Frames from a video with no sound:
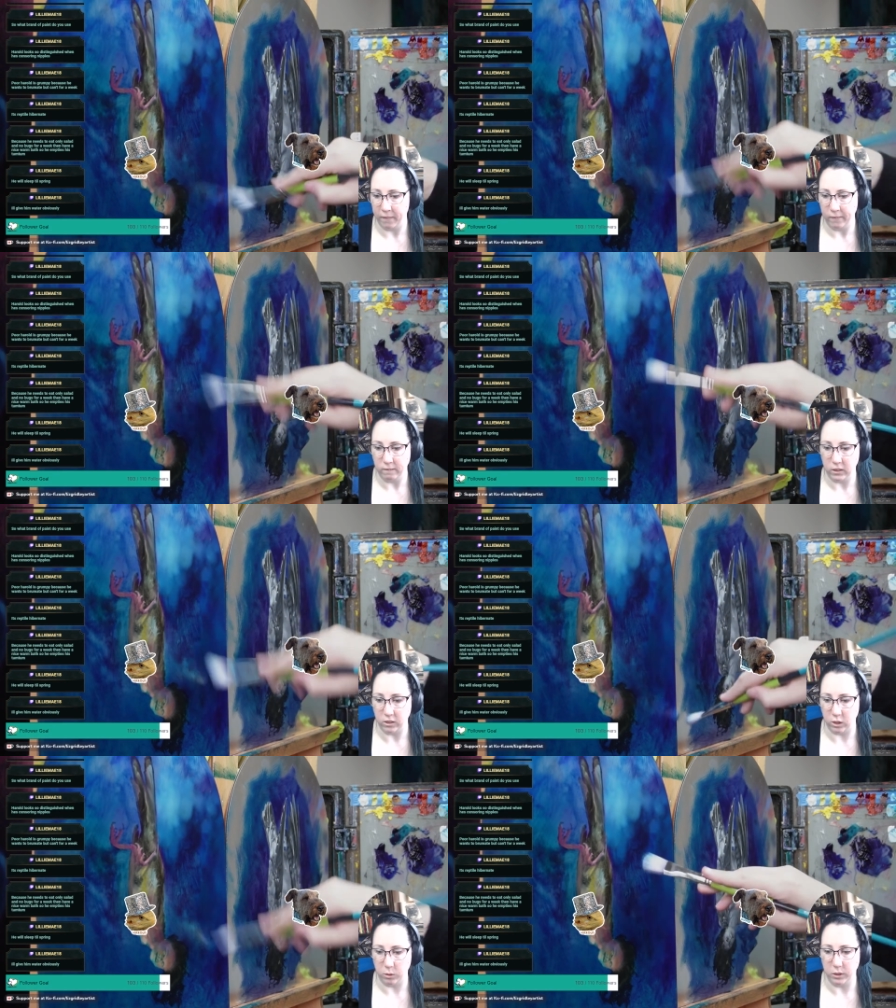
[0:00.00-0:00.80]
Does
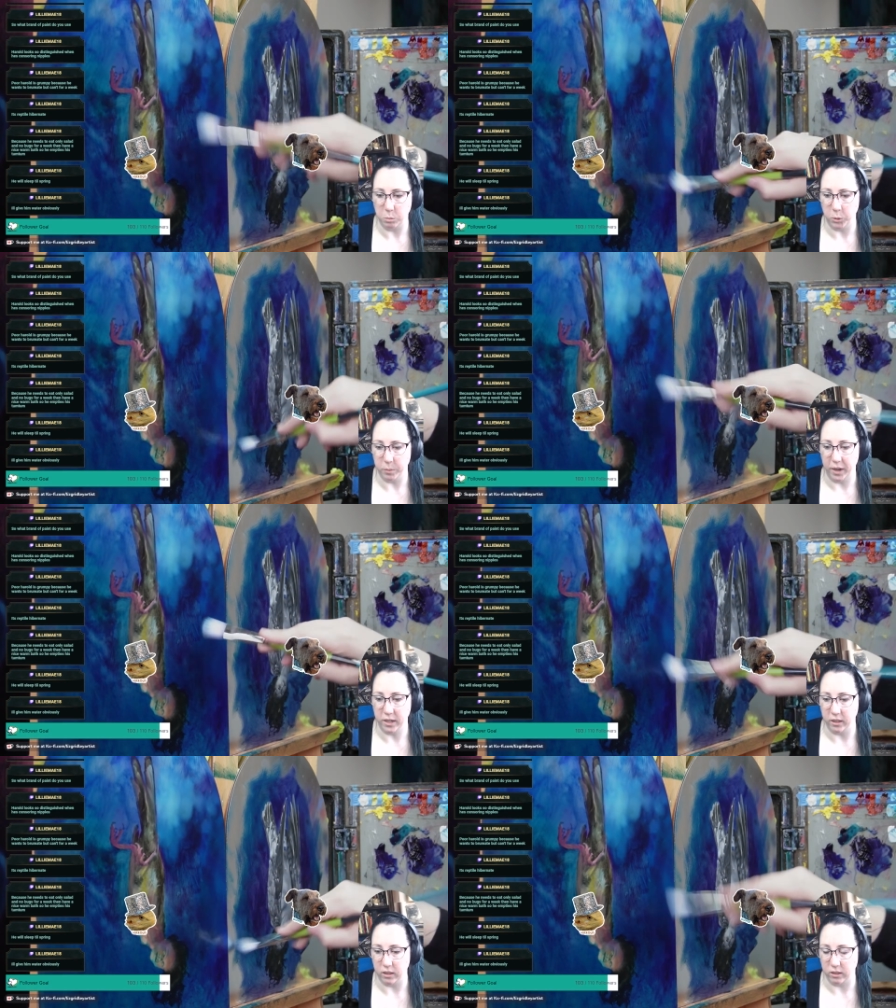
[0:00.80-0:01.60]
he always brumate
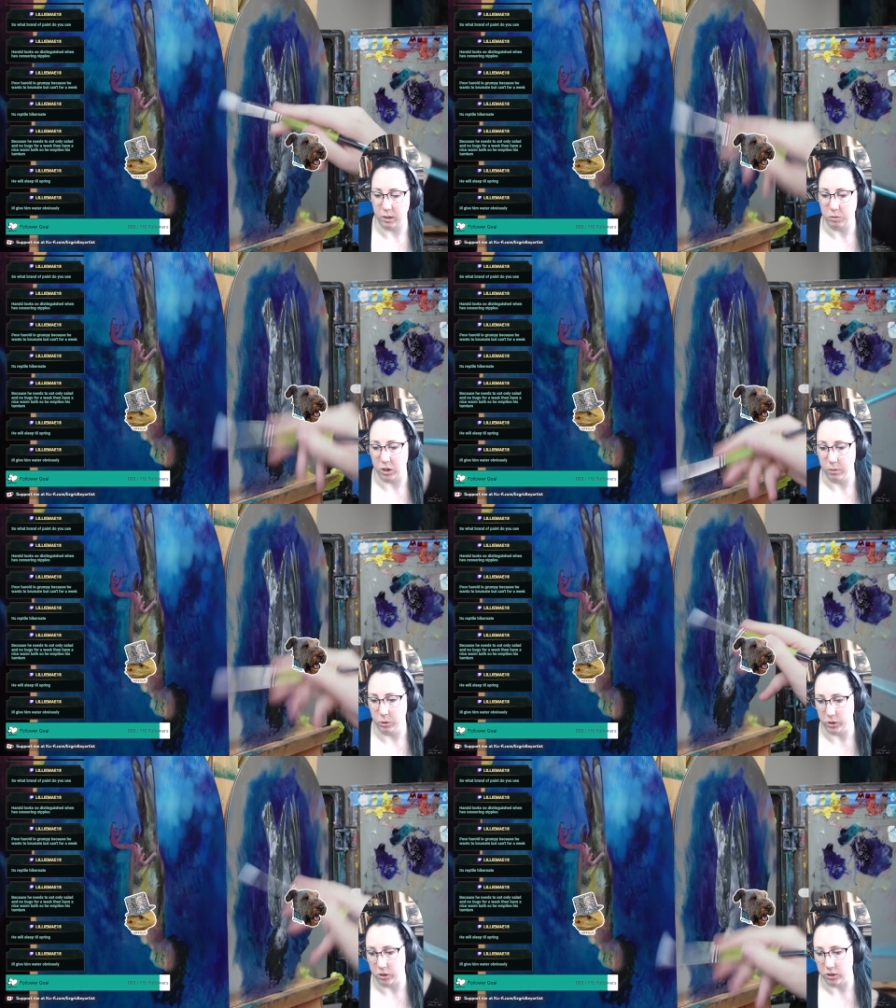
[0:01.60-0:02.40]
at the same time, or
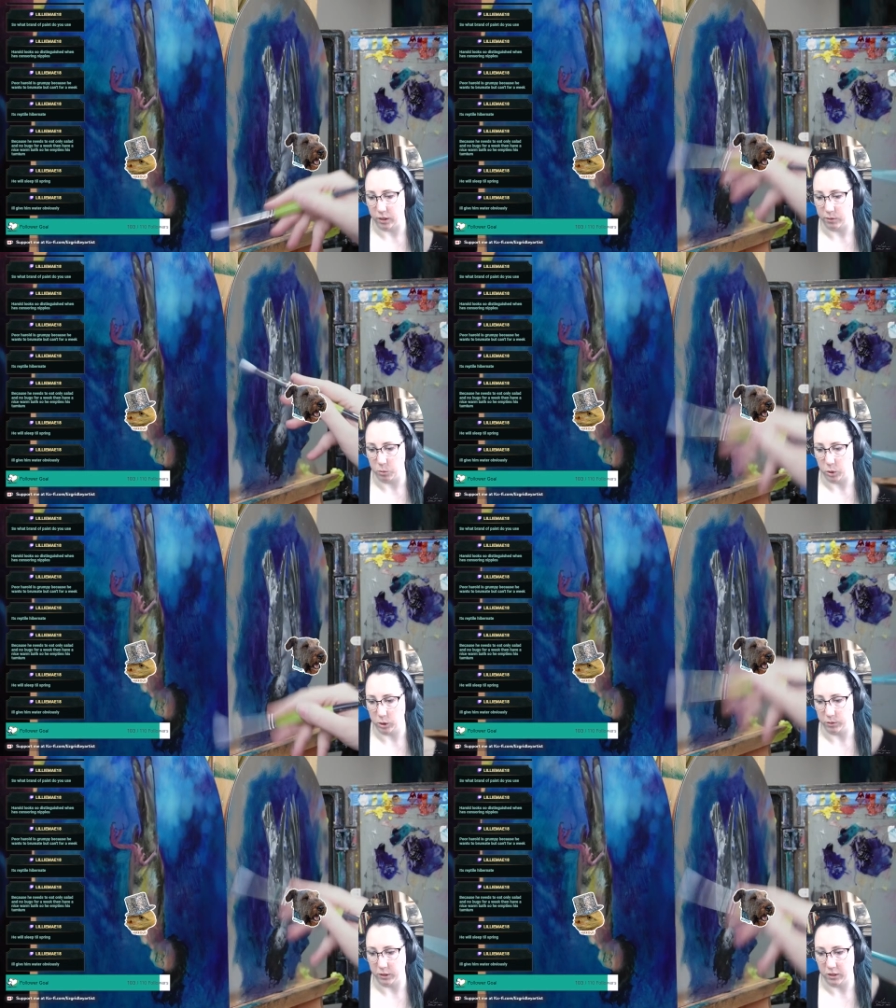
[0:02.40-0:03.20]
you just have to watch
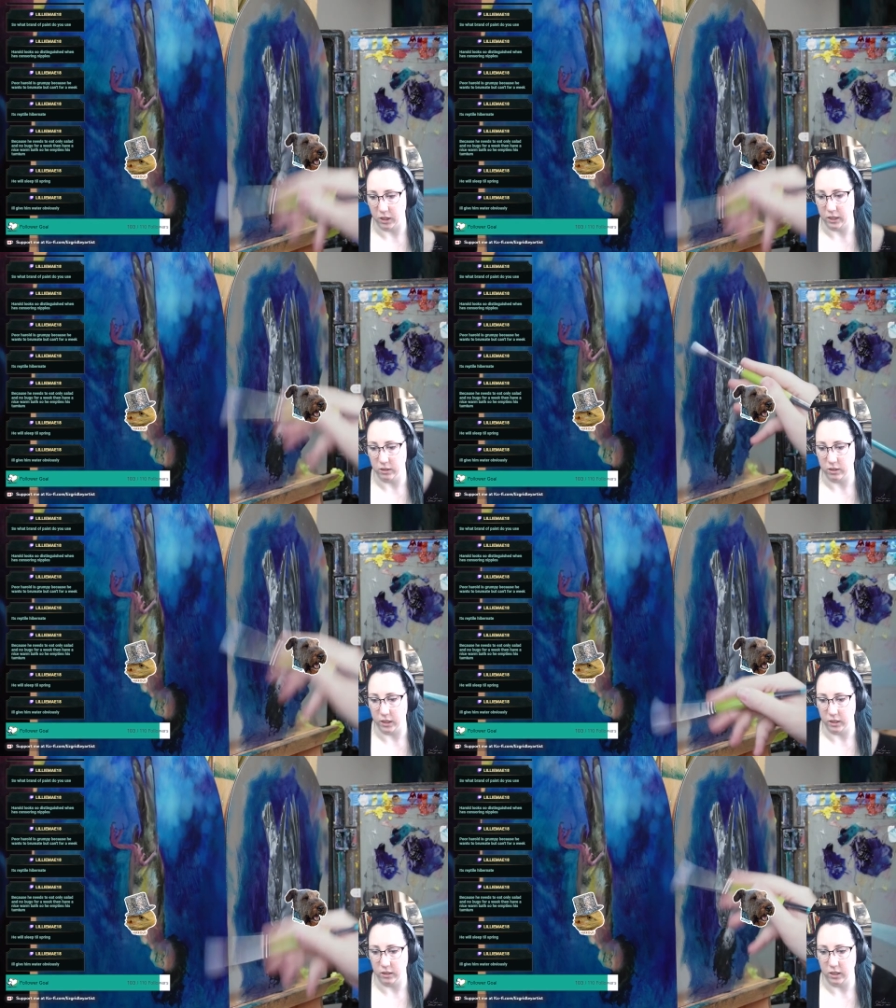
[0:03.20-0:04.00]
for signs
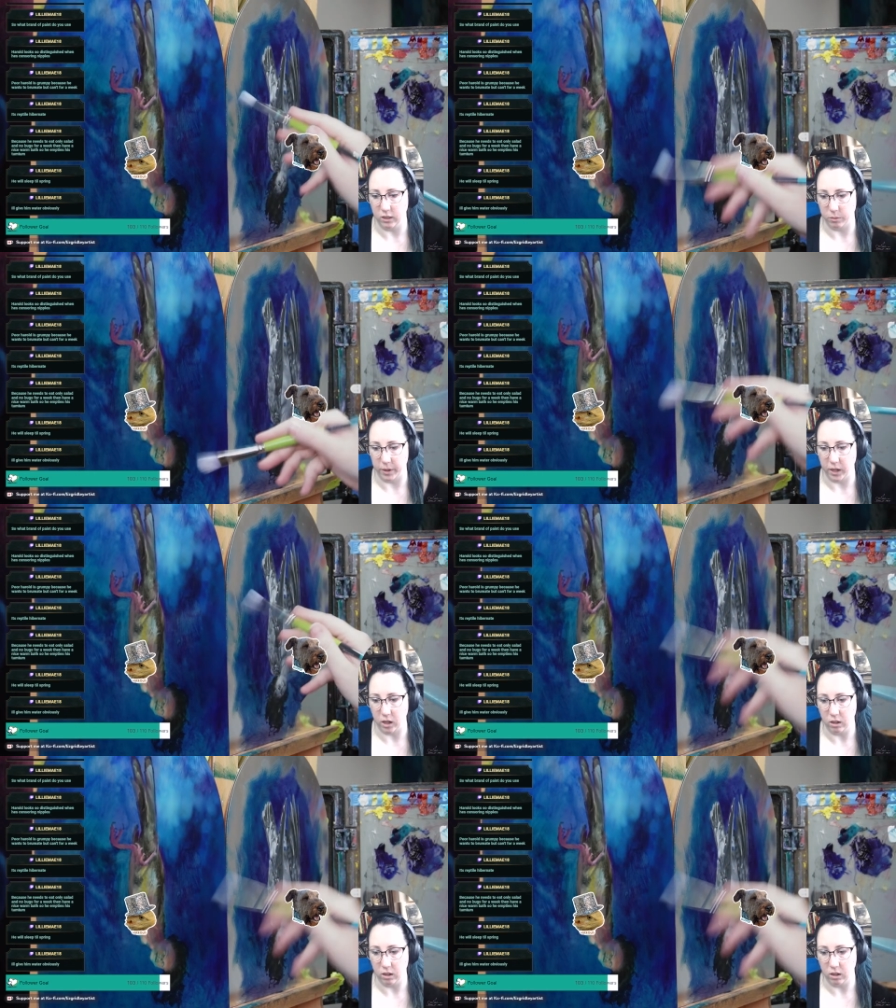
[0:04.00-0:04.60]
that he's ready?